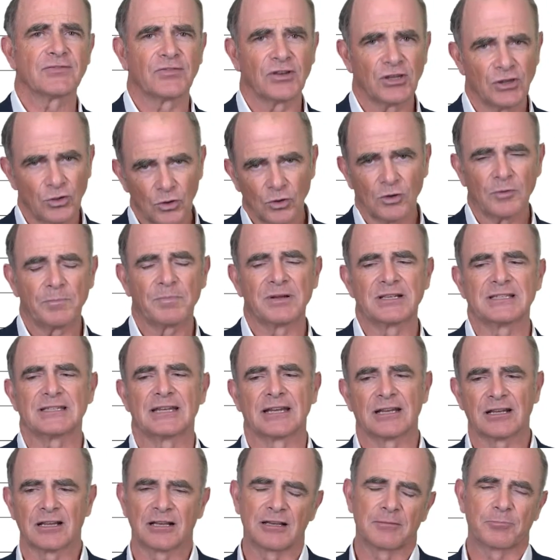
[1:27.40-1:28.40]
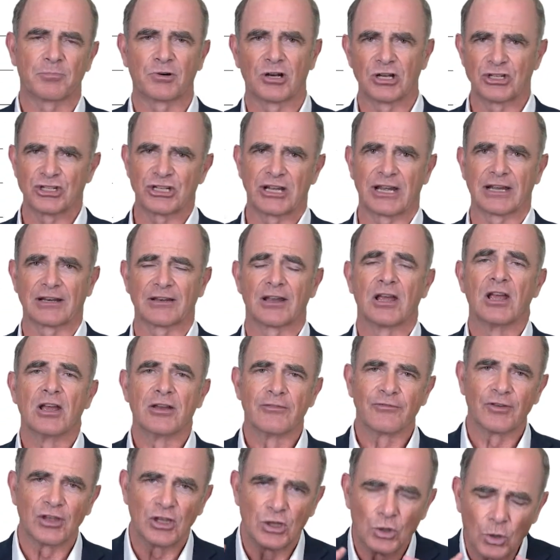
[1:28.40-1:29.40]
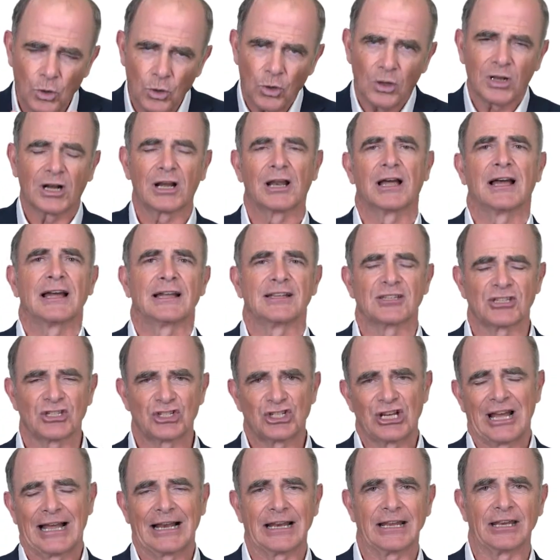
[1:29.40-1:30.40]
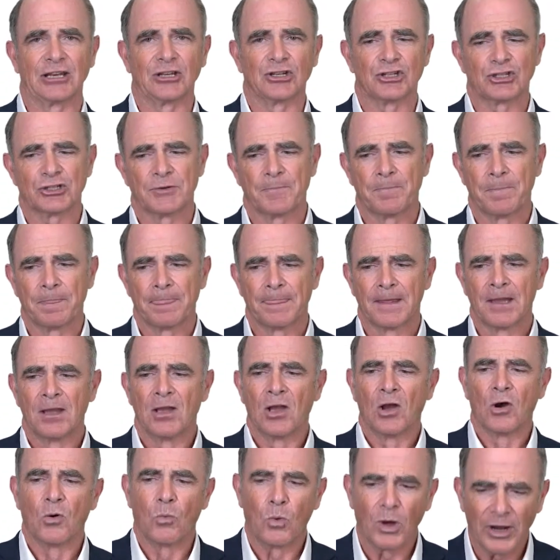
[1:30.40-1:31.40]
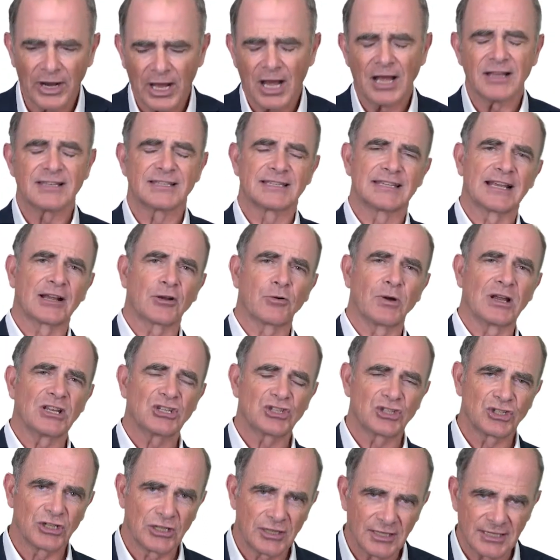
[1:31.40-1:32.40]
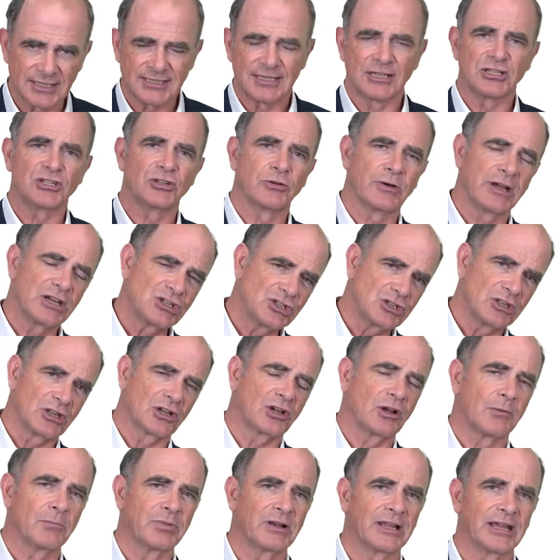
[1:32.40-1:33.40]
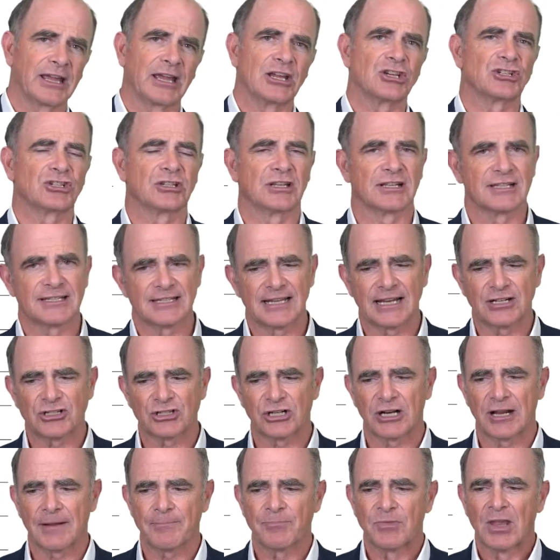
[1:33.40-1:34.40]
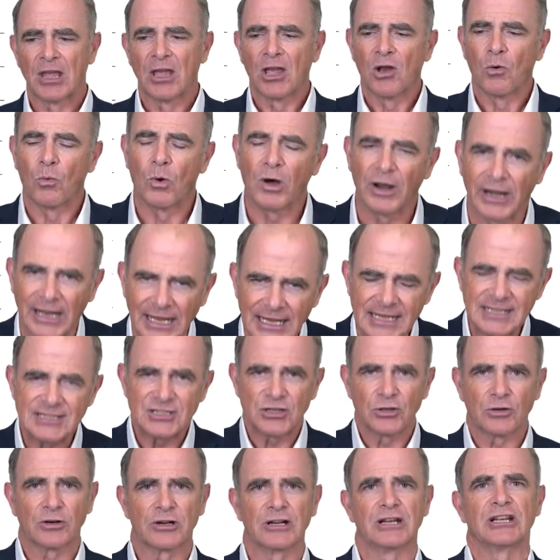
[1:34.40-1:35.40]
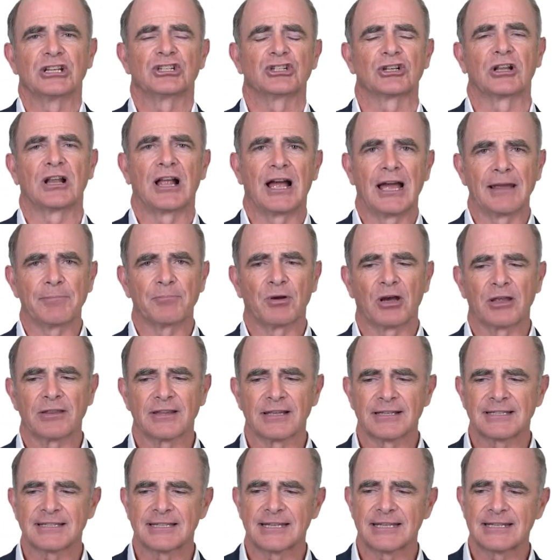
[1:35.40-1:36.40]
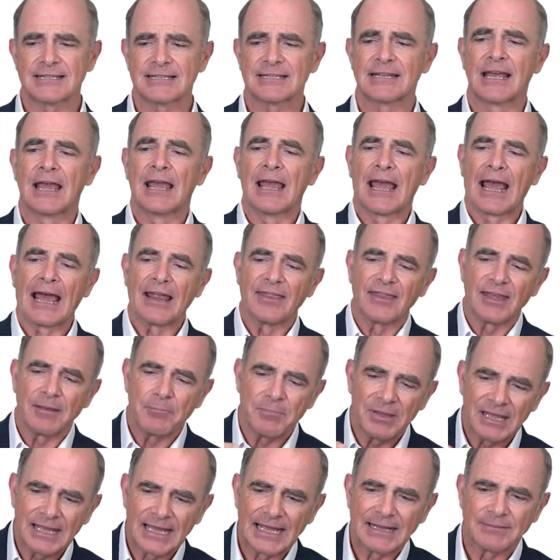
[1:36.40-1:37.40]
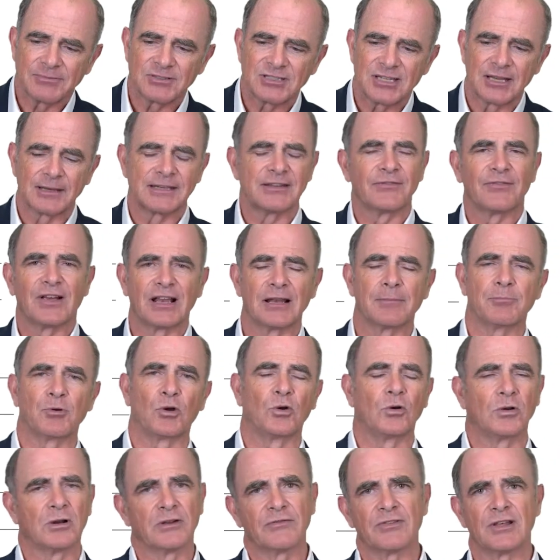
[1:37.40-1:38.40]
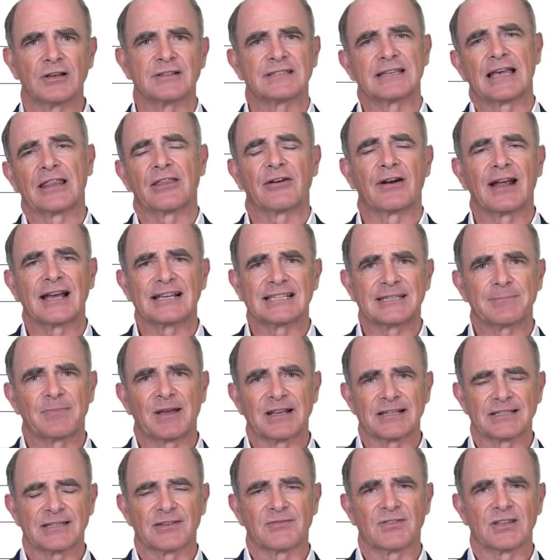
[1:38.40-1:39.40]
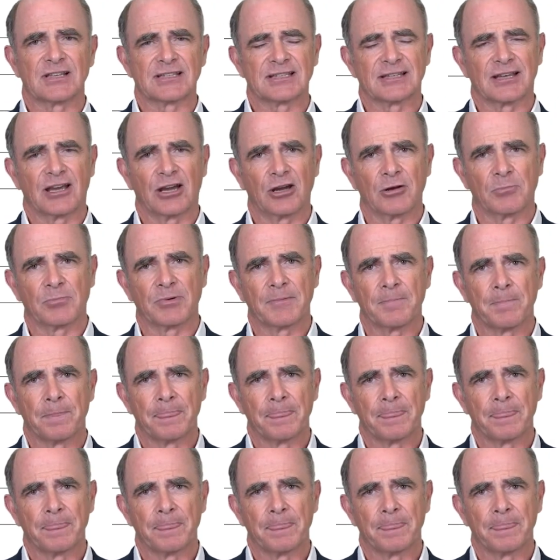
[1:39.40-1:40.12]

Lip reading: for your particular project, for your client's challenge. What is the question, the situation, the complication, etc.? What is your initial hypothesis? And then being able to develop all of those other aspects of the scope.